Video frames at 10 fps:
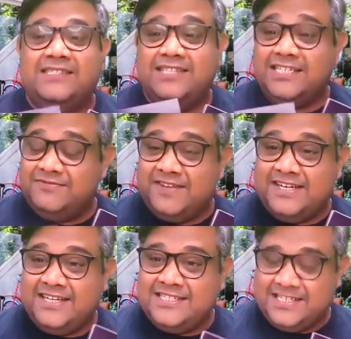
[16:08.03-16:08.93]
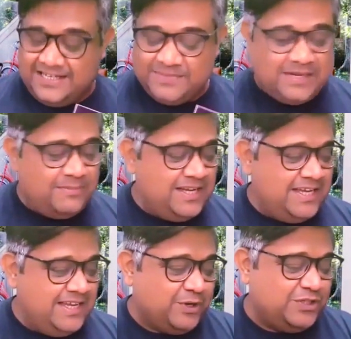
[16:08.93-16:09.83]
That's fantastic.
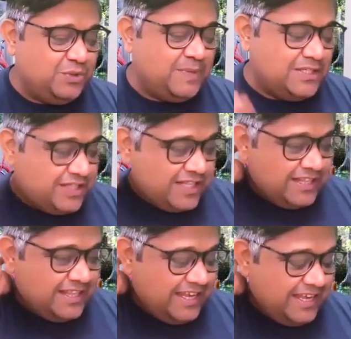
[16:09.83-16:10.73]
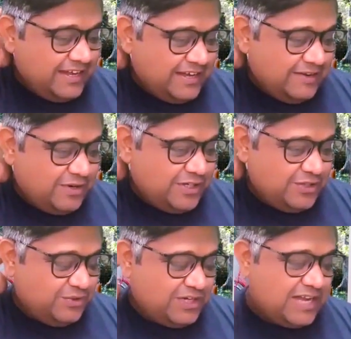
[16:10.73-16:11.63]
Somebody also mentioned that they wanted
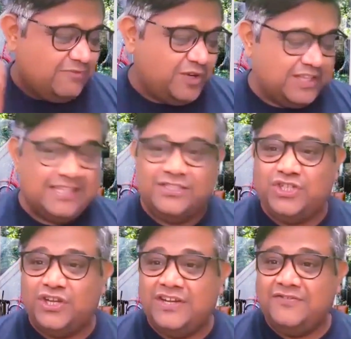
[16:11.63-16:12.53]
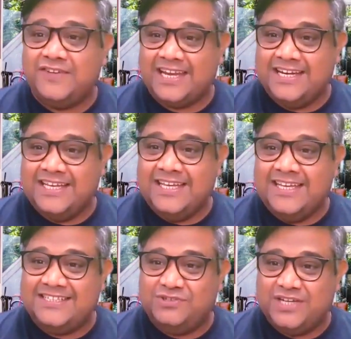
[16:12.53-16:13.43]
to grab with John F. Kennedy
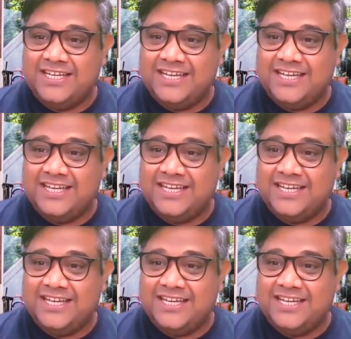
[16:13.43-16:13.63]
a drink.